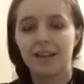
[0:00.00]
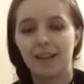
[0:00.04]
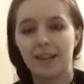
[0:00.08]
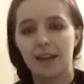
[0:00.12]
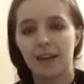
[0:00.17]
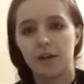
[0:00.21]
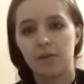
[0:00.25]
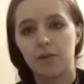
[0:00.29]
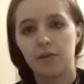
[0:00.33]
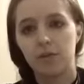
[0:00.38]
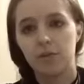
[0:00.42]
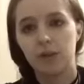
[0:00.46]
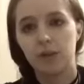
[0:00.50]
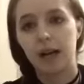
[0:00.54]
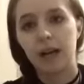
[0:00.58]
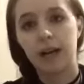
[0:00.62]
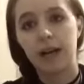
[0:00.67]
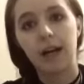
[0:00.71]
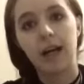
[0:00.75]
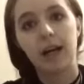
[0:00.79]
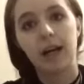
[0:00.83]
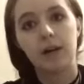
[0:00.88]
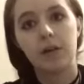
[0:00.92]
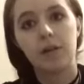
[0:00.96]
Like, right
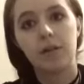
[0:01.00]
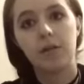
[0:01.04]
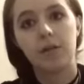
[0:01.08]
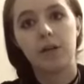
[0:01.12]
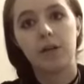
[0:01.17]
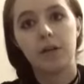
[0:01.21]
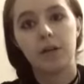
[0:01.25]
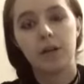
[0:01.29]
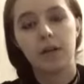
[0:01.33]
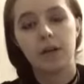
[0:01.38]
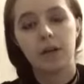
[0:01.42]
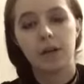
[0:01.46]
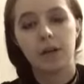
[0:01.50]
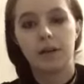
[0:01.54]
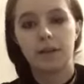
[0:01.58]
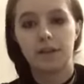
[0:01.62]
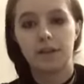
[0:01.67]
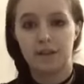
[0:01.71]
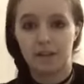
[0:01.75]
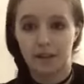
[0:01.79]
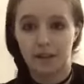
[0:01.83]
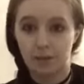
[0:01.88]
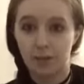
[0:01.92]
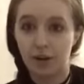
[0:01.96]
now,
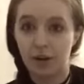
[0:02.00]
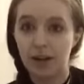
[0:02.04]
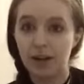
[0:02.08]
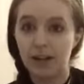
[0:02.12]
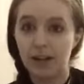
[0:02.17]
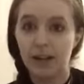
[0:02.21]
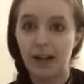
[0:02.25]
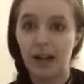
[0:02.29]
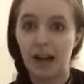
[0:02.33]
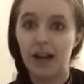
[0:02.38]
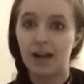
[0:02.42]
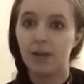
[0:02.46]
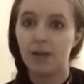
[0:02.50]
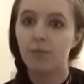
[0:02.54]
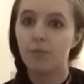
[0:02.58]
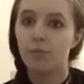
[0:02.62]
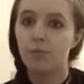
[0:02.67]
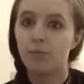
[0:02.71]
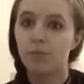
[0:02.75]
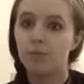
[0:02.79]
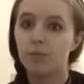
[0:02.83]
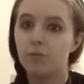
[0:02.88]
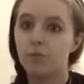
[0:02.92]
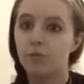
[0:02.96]
since I'm pregnant,
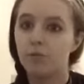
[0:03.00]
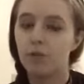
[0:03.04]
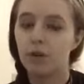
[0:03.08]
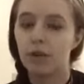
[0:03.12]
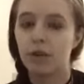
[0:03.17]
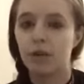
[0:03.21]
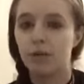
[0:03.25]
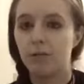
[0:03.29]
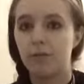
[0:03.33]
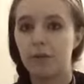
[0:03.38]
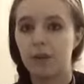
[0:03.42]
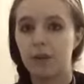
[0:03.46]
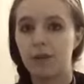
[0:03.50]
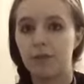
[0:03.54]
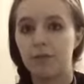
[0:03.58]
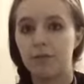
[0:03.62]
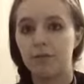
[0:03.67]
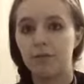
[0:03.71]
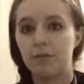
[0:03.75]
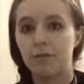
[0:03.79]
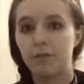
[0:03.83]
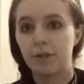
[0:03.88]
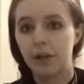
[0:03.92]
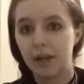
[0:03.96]
I'm working with
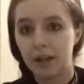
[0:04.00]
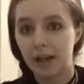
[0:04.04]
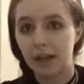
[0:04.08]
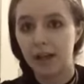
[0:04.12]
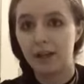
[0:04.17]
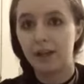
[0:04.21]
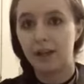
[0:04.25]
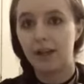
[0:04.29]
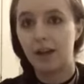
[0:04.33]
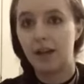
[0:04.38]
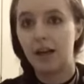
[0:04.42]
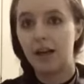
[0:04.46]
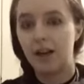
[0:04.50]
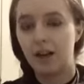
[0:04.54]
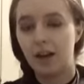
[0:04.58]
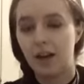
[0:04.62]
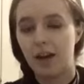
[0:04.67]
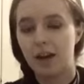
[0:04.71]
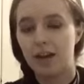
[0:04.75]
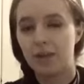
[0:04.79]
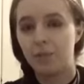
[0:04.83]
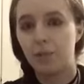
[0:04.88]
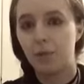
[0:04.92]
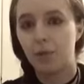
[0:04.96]
Frigg a
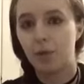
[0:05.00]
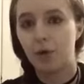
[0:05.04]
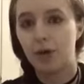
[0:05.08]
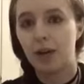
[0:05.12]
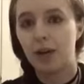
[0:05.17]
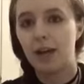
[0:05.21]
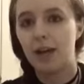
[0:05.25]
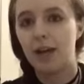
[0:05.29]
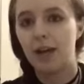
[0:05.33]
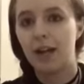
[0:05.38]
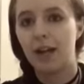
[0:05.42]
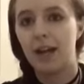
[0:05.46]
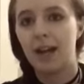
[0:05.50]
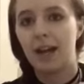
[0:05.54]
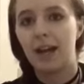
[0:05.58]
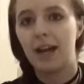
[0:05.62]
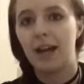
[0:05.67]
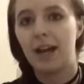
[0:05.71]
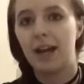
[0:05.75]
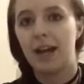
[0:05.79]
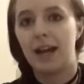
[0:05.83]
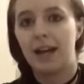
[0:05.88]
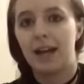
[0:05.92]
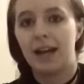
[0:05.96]
lot more,
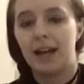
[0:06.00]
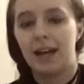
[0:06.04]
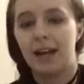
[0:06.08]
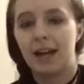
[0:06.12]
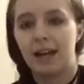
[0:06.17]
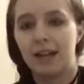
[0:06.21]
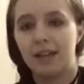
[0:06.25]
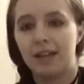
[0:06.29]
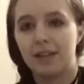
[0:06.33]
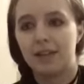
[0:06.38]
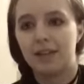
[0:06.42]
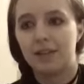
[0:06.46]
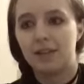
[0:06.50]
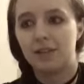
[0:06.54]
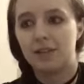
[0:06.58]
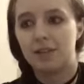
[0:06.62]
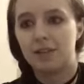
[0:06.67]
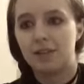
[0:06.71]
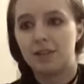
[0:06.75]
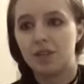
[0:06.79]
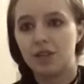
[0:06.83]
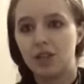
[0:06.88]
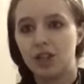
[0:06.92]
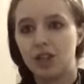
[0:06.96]
and
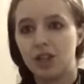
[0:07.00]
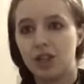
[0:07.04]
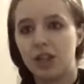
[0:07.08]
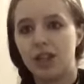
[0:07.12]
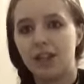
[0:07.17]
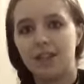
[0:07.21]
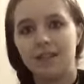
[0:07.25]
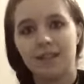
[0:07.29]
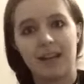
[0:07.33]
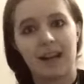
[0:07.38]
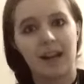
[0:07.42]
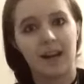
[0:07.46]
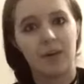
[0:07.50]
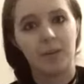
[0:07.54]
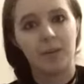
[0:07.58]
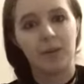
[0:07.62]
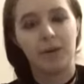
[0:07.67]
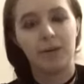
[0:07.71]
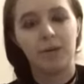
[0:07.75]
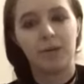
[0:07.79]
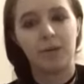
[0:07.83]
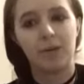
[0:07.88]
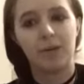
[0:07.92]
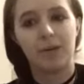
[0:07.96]
she is
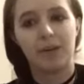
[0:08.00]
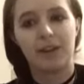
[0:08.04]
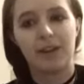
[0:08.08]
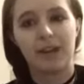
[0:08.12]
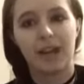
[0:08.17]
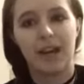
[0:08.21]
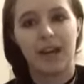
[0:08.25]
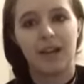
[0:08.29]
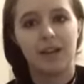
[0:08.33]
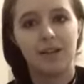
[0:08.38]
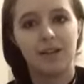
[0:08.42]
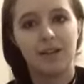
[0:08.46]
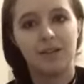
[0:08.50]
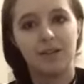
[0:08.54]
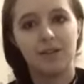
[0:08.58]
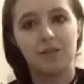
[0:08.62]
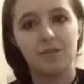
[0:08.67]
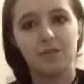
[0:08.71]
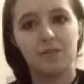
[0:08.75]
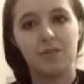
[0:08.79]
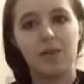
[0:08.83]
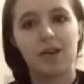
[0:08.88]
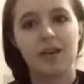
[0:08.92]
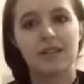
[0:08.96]
helping me with that
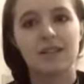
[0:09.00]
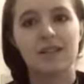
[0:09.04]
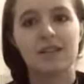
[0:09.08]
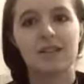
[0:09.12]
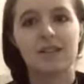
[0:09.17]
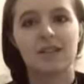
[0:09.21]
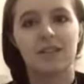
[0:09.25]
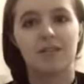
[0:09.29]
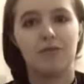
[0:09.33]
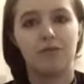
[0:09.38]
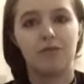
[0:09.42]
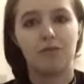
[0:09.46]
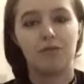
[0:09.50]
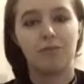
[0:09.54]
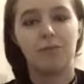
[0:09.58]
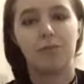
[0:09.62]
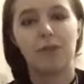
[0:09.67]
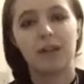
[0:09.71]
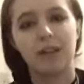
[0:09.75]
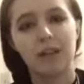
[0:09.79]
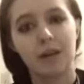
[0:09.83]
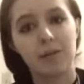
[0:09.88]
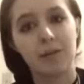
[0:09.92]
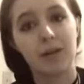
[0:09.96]
process of
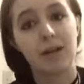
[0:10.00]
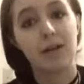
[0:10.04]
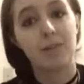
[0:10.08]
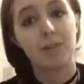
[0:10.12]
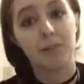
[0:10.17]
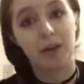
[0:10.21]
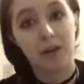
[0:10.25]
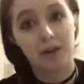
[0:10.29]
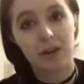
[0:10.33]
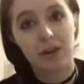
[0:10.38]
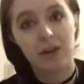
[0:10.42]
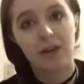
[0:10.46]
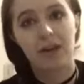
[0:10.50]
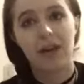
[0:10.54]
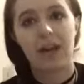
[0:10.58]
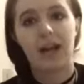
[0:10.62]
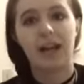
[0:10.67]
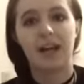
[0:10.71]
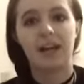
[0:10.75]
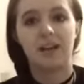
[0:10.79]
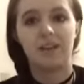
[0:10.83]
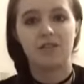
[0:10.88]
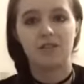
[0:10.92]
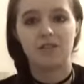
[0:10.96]
becoming a mother
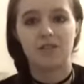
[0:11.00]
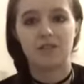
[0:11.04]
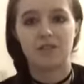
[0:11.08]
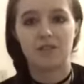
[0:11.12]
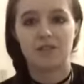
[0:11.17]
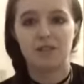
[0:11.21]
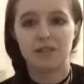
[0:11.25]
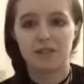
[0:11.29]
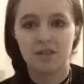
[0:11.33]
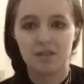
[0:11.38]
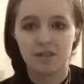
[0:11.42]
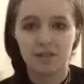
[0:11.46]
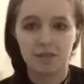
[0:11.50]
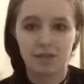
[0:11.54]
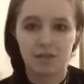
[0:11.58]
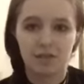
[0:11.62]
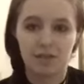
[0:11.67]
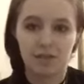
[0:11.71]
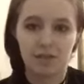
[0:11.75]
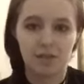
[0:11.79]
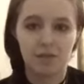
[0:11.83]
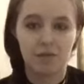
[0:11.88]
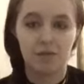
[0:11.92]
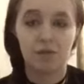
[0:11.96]
and just
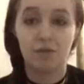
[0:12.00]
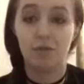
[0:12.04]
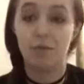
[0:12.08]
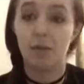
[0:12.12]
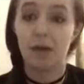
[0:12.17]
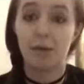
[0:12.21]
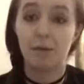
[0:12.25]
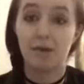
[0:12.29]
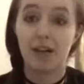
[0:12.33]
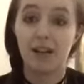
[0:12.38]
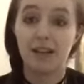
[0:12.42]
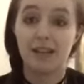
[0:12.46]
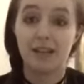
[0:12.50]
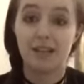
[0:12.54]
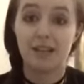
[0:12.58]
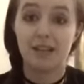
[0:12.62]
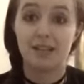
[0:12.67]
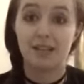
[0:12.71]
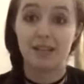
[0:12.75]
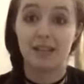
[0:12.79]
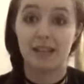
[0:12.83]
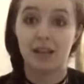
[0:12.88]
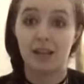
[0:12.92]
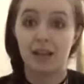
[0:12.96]
through my
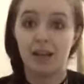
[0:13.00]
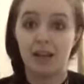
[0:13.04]
pregnancy.